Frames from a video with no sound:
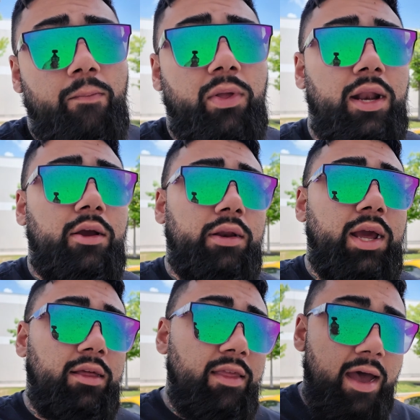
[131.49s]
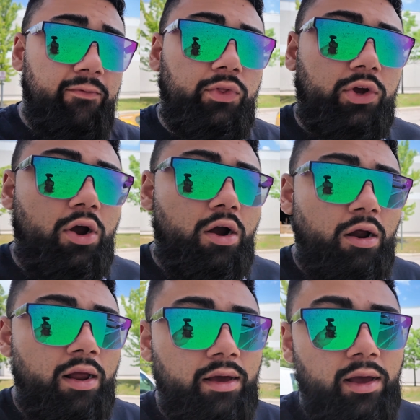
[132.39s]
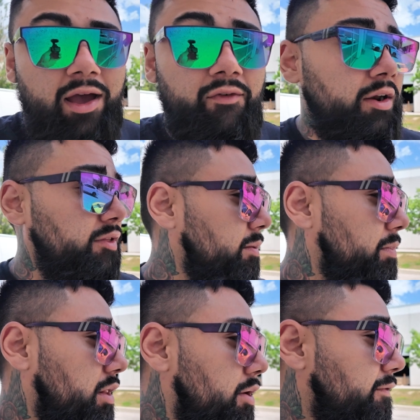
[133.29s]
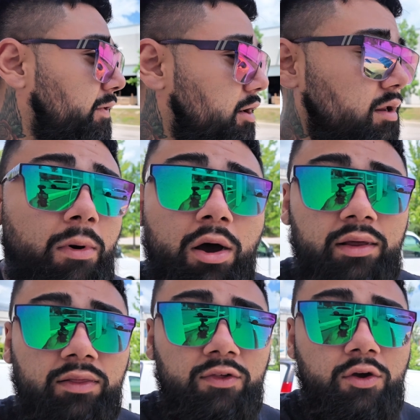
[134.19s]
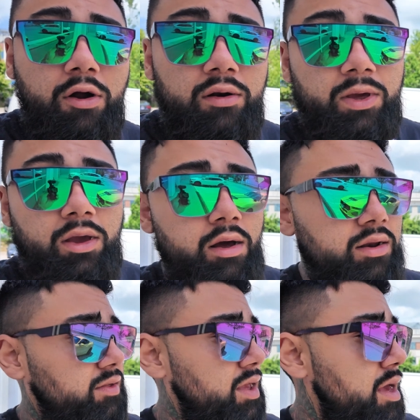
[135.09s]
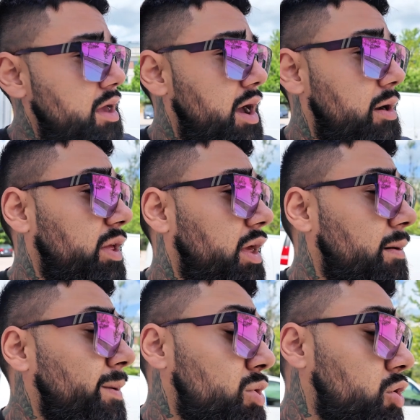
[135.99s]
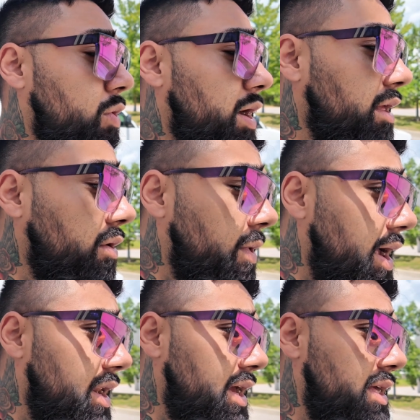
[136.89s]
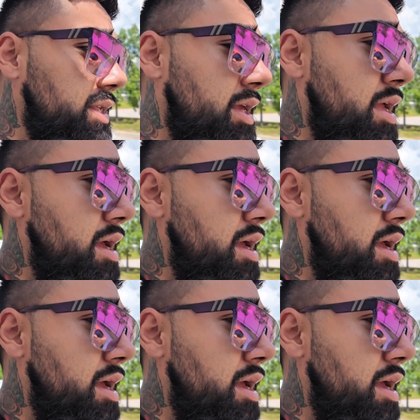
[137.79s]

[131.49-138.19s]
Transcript: Planning on getting that for the car. I've honestly been loafing on modding this car, to be honest. I really am enjoying it the way it is.